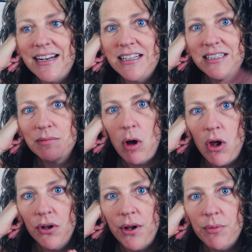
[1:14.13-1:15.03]
a
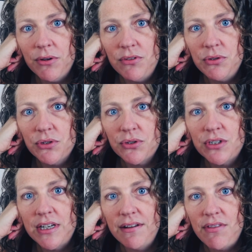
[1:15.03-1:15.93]
small number of users
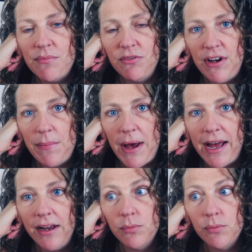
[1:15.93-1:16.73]
to give them feedback,